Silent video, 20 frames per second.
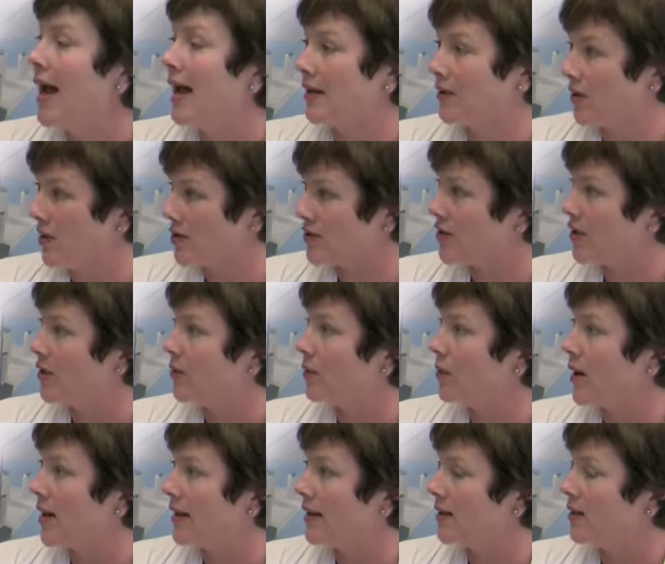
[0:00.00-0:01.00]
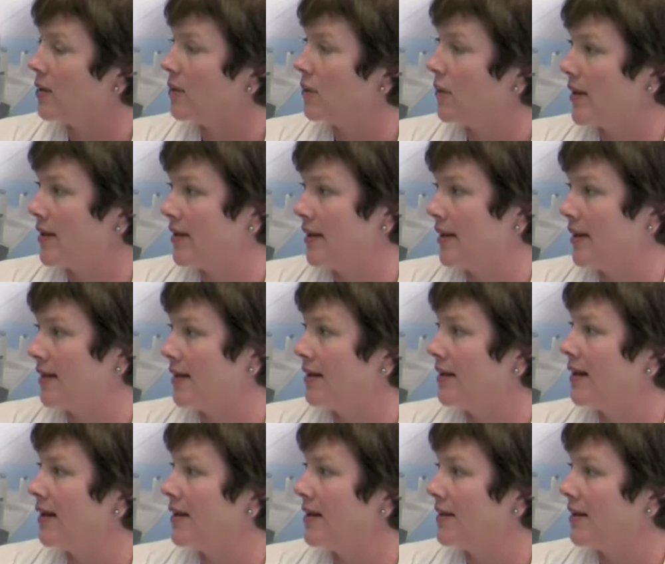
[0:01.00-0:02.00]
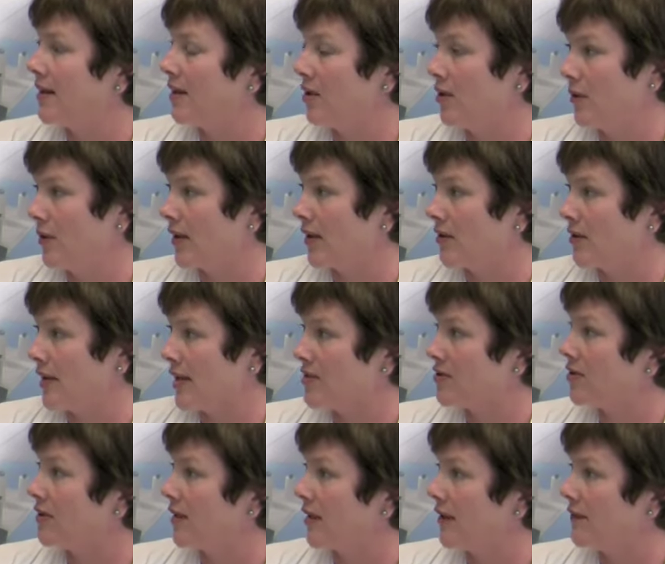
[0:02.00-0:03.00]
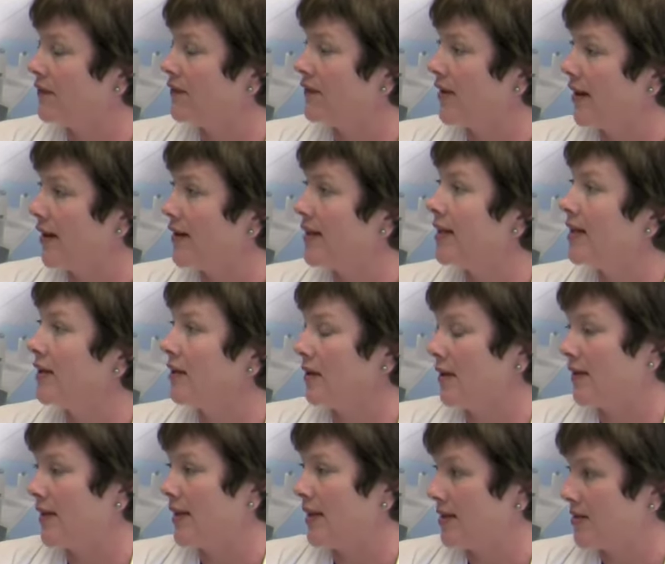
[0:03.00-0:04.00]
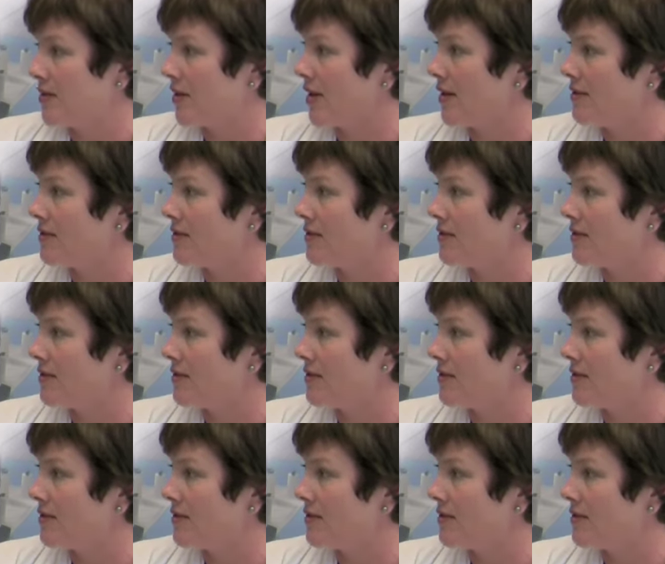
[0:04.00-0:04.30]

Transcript: and also one within the New York International Gift Fair here on the East